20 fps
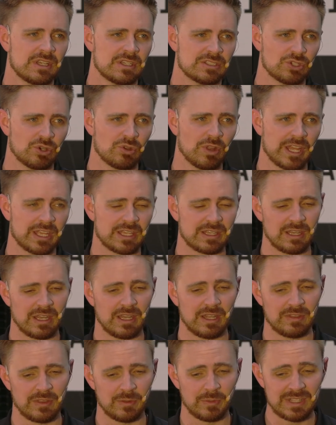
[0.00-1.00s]
So
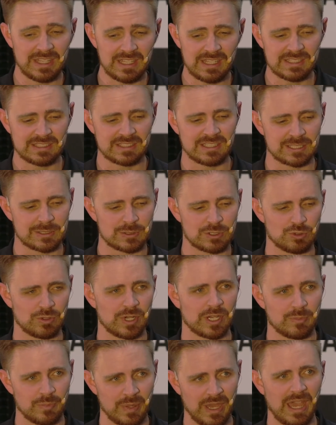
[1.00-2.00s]
like the easiest
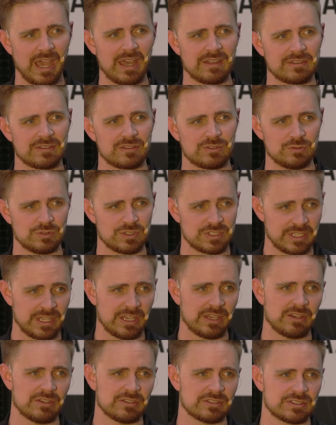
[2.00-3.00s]
direct path to
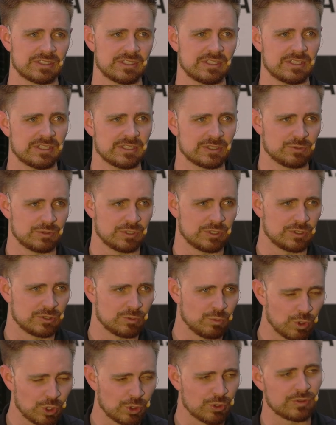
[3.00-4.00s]
sales is we
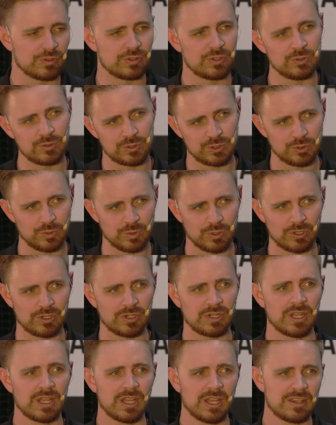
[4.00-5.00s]
work with the YouTuber,